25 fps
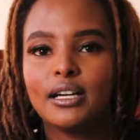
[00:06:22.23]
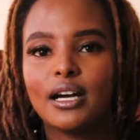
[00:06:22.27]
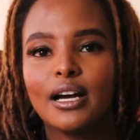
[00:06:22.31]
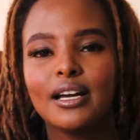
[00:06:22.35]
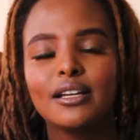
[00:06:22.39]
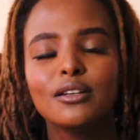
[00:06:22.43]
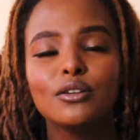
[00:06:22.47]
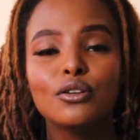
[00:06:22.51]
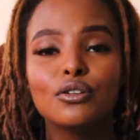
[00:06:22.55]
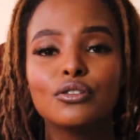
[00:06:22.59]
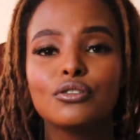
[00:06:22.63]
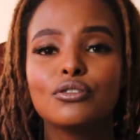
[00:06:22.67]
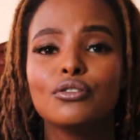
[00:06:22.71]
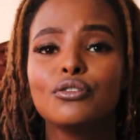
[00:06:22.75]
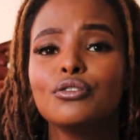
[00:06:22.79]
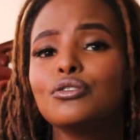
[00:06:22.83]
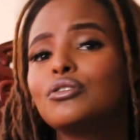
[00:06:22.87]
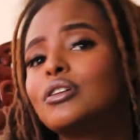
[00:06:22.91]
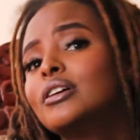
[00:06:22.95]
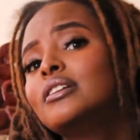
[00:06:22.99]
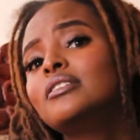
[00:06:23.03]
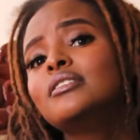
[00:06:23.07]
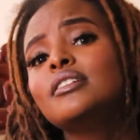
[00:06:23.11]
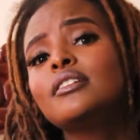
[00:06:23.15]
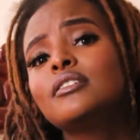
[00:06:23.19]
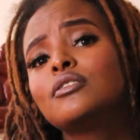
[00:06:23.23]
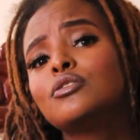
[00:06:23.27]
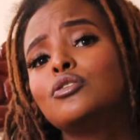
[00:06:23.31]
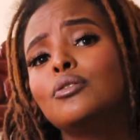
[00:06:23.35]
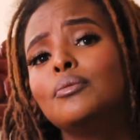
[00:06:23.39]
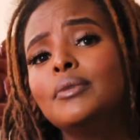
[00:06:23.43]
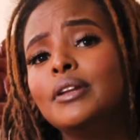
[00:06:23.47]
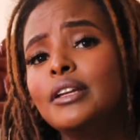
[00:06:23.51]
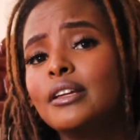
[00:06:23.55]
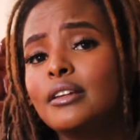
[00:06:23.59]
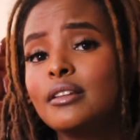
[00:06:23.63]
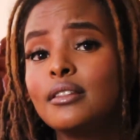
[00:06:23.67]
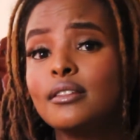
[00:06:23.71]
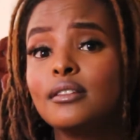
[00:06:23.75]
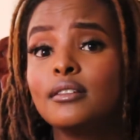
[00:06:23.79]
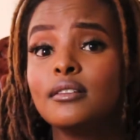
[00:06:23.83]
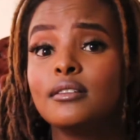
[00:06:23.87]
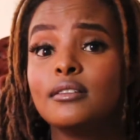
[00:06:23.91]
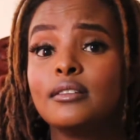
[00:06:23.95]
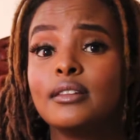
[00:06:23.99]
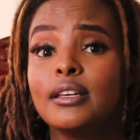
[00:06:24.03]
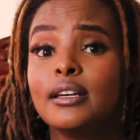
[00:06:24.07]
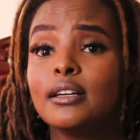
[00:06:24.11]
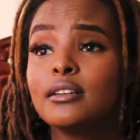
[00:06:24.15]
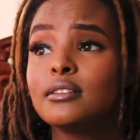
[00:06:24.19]
I don't know. You can take so many
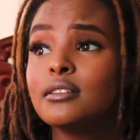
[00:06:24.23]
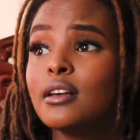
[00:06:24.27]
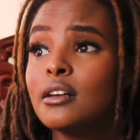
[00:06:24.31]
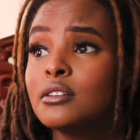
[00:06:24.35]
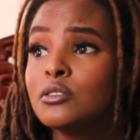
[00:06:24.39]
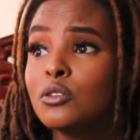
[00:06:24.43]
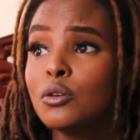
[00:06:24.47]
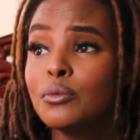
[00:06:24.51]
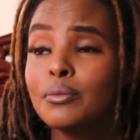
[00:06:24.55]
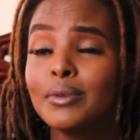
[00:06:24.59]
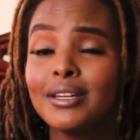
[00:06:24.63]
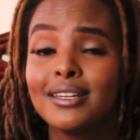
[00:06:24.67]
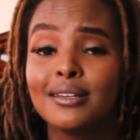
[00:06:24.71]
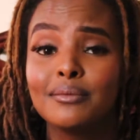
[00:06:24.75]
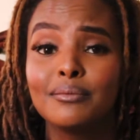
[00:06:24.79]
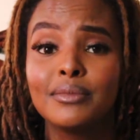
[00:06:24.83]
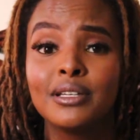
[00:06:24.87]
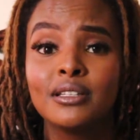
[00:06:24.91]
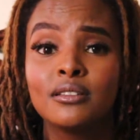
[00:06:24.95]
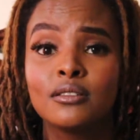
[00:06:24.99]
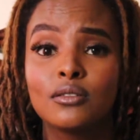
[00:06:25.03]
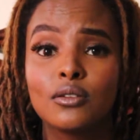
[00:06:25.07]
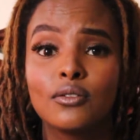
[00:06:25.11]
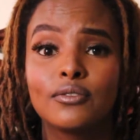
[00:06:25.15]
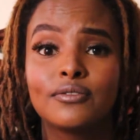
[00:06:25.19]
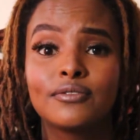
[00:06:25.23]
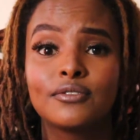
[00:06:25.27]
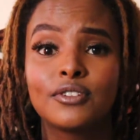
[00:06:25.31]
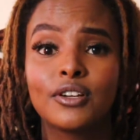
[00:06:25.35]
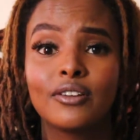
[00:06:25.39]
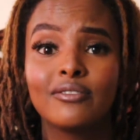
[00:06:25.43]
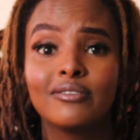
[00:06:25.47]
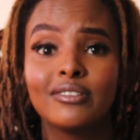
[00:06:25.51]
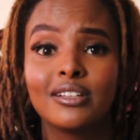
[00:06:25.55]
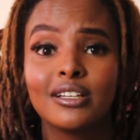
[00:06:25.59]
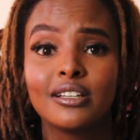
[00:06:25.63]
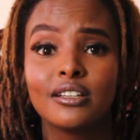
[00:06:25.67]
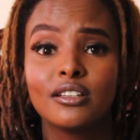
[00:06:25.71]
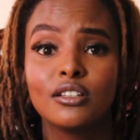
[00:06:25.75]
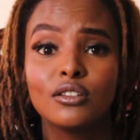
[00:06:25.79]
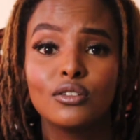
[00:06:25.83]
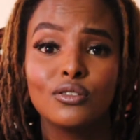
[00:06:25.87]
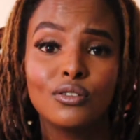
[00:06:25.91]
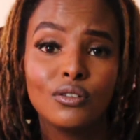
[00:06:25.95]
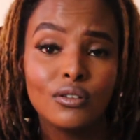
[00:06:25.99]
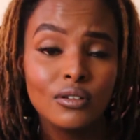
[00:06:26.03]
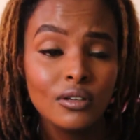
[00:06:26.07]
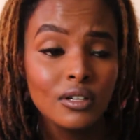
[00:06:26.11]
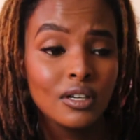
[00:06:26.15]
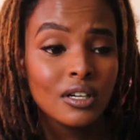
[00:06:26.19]
things. There's so many means of traveling.
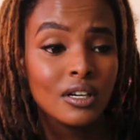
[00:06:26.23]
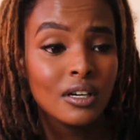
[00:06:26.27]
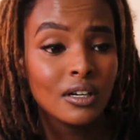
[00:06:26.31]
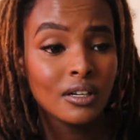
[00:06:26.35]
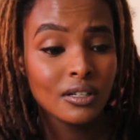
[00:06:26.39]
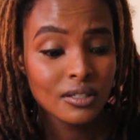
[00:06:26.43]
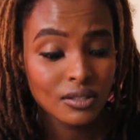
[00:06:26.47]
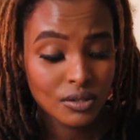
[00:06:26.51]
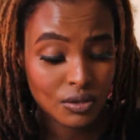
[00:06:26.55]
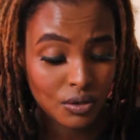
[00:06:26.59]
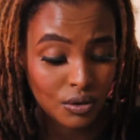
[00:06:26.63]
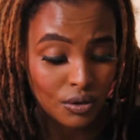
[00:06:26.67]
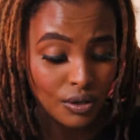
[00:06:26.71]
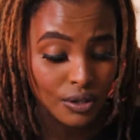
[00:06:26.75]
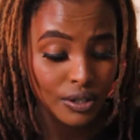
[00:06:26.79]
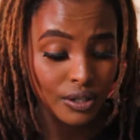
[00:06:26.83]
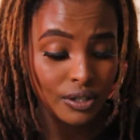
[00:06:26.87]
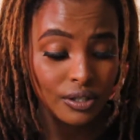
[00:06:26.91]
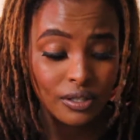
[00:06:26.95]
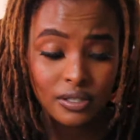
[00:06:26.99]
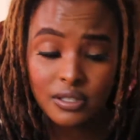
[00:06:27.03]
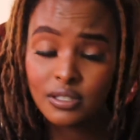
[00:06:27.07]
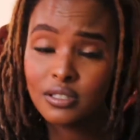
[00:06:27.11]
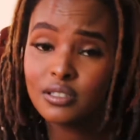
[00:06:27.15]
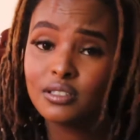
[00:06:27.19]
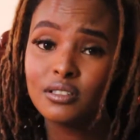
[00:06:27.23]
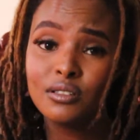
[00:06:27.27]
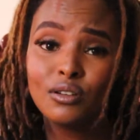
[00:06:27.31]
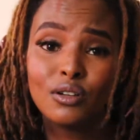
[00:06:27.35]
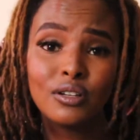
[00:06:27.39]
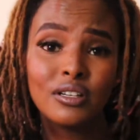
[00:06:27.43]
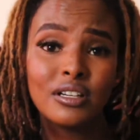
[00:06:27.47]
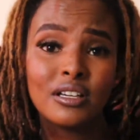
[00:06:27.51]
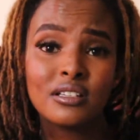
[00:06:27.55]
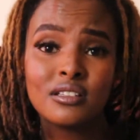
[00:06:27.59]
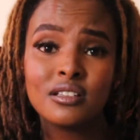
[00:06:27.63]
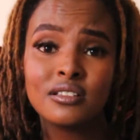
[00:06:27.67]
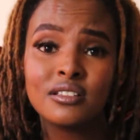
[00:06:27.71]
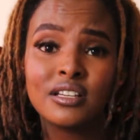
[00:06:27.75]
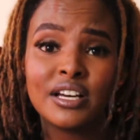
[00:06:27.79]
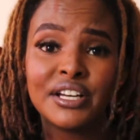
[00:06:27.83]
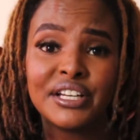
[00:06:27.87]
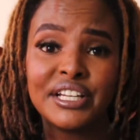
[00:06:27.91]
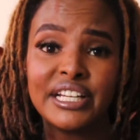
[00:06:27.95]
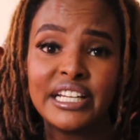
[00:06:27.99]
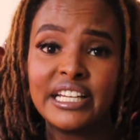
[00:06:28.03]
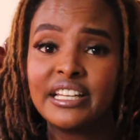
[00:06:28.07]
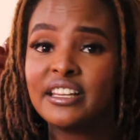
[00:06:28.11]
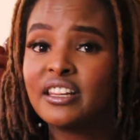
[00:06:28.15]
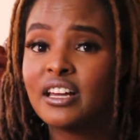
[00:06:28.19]
So not
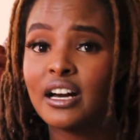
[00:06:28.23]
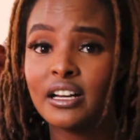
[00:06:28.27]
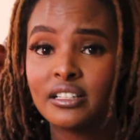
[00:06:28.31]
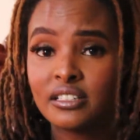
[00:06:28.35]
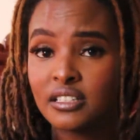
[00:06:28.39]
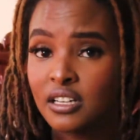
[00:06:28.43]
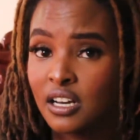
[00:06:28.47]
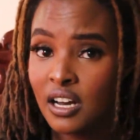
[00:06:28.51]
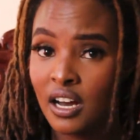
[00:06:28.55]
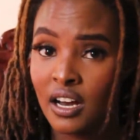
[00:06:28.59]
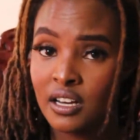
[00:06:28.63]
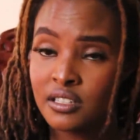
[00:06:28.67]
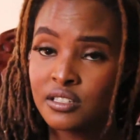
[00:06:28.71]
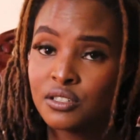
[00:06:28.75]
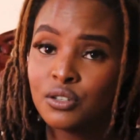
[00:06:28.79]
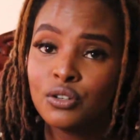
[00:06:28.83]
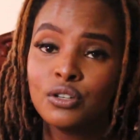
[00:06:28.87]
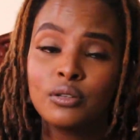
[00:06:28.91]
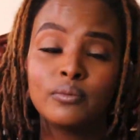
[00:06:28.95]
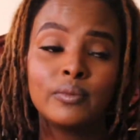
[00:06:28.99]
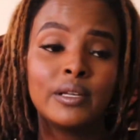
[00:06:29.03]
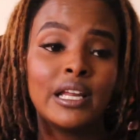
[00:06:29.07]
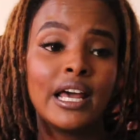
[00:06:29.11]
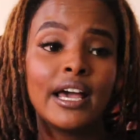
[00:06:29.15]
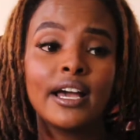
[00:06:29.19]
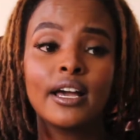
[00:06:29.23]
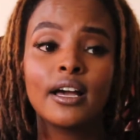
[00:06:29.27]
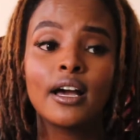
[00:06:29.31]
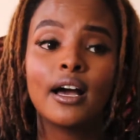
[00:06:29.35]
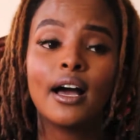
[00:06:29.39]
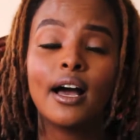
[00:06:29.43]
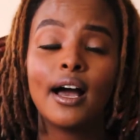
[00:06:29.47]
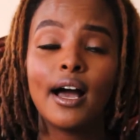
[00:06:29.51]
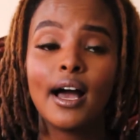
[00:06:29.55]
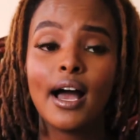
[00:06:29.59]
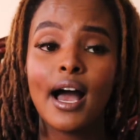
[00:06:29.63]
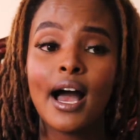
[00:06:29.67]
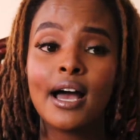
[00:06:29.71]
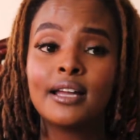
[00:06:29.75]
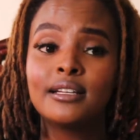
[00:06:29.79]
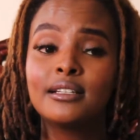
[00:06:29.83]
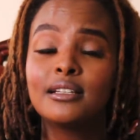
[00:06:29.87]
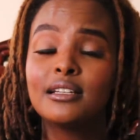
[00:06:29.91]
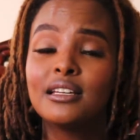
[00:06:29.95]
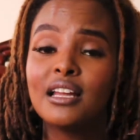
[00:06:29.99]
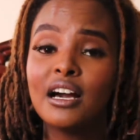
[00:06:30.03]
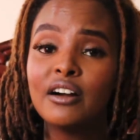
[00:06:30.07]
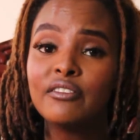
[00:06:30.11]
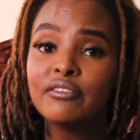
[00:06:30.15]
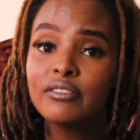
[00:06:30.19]
necessarily that car. So it's like, I'd
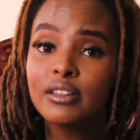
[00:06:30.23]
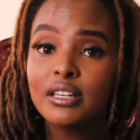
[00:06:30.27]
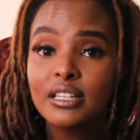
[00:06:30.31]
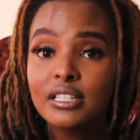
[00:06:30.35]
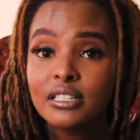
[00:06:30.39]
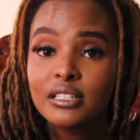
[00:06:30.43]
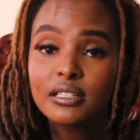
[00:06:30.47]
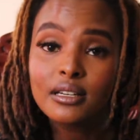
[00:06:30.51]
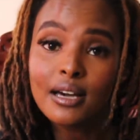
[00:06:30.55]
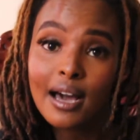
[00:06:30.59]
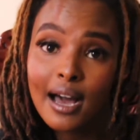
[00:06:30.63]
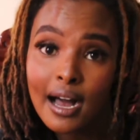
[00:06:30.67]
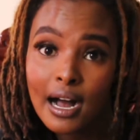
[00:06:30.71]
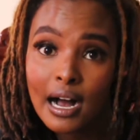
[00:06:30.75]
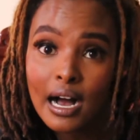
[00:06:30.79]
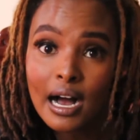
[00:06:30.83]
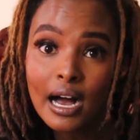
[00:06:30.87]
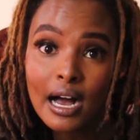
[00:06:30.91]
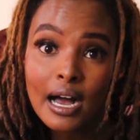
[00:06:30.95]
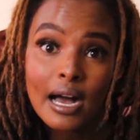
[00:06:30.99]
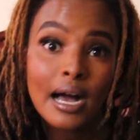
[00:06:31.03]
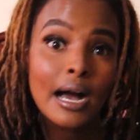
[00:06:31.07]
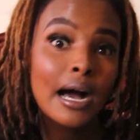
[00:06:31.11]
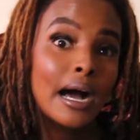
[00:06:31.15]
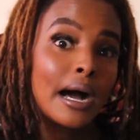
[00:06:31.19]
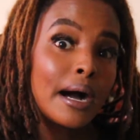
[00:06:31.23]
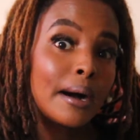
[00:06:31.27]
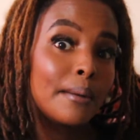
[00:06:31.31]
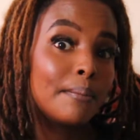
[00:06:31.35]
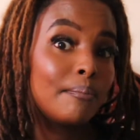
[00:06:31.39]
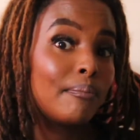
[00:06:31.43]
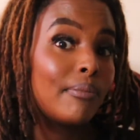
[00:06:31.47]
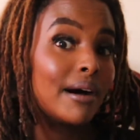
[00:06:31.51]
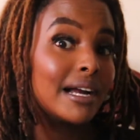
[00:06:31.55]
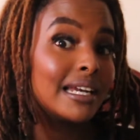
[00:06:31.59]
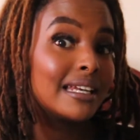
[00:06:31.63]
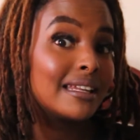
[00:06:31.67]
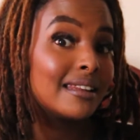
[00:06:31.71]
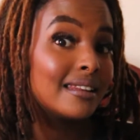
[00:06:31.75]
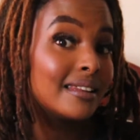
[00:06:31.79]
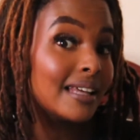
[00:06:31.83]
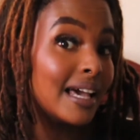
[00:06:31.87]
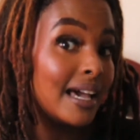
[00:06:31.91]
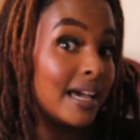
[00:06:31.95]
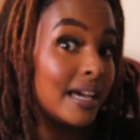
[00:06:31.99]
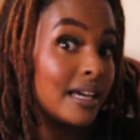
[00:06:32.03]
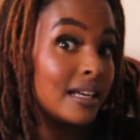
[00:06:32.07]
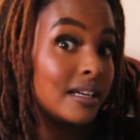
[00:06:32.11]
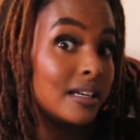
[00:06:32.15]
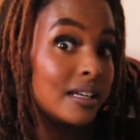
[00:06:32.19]
love this car, but
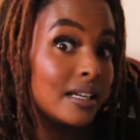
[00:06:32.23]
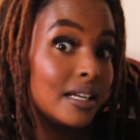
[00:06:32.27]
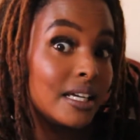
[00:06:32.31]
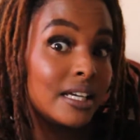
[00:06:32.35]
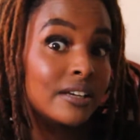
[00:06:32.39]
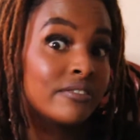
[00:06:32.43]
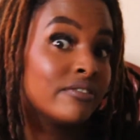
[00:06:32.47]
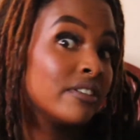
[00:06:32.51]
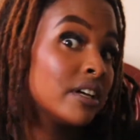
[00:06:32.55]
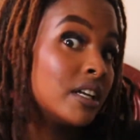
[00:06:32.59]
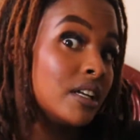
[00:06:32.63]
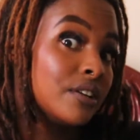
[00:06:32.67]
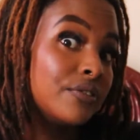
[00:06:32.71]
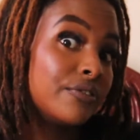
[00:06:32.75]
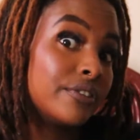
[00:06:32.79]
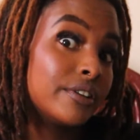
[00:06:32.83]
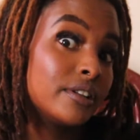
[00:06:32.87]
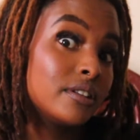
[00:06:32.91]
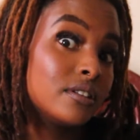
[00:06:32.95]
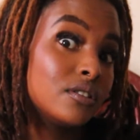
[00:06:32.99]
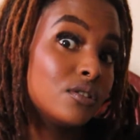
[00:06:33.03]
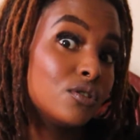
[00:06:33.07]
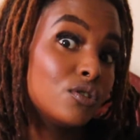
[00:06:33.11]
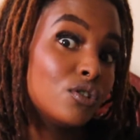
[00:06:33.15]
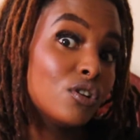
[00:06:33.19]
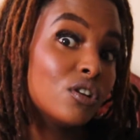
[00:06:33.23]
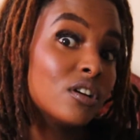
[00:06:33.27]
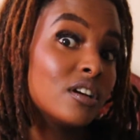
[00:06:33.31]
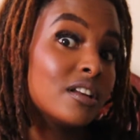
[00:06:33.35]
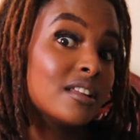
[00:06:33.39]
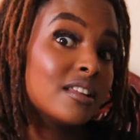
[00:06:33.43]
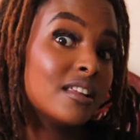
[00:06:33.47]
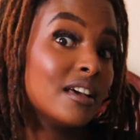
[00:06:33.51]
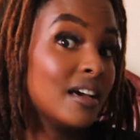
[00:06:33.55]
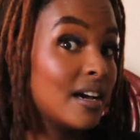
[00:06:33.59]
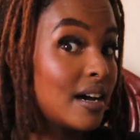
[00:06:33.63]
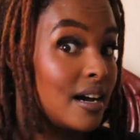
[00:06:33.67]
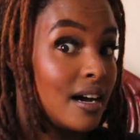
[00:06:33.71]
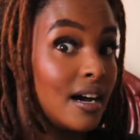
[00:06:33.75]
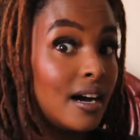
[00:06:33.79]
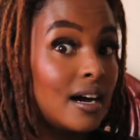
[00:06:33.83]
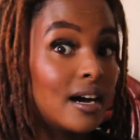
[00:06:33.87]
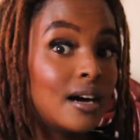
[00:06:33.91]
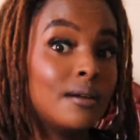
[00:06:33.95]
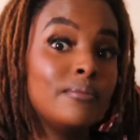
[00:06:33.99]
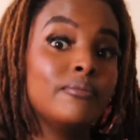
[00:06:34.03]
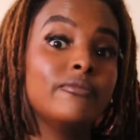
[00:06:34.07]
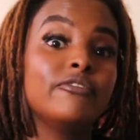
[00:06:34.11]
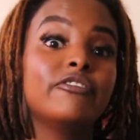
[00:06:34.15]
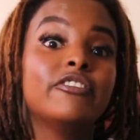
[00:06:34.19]
then even if it's not there,
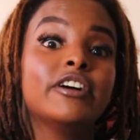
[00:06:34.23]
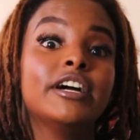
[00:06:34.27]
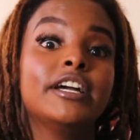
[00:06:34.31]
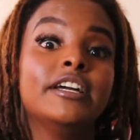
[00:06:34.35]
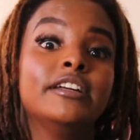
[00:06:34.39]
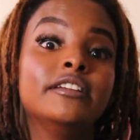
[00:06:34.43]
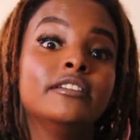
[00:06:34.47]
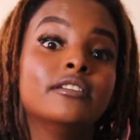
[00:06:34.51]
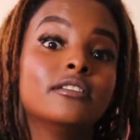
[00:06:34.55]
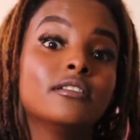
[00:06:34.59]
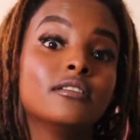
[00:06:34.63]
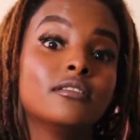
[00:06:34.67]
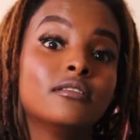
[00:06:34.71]
I'm fine.